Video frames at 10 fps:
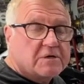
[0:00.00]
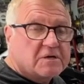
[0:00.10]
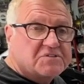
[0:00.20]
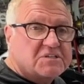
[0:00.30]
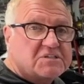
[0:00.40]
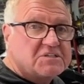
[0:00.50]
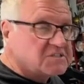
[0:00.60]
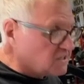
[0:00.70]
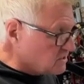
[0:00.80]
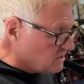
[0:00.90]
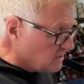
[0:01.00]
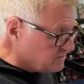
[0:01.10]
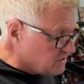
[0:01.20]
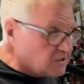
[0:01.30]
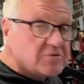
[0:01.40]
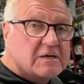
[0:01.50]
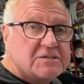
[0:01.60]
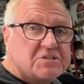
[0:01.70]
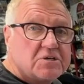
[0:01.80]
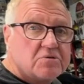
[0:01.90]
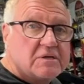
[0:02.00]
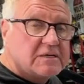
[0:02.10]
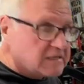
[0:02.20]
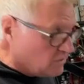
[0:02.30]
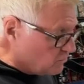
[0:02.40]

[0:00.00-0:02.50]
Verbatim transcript: a 66 and up synchronizing unit in it,